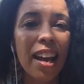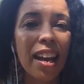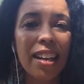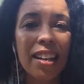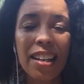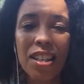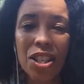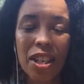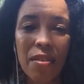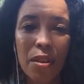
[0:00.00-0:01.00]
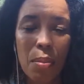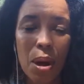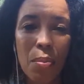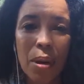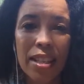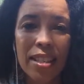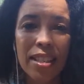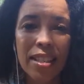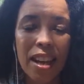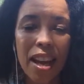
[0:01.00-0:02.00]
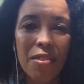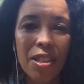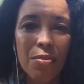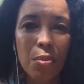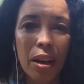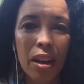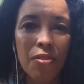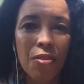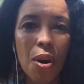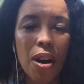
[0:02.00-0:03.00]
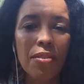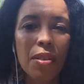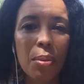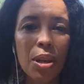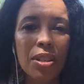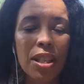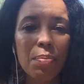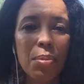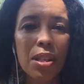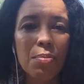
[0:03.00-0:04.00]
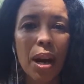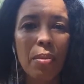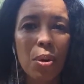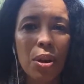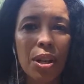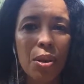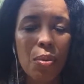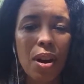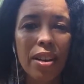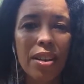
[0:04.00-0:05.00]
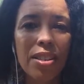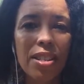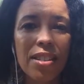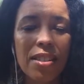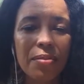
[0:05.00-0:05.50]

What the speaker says: in each and every moment, life is springing forth from her deepest primordial waters.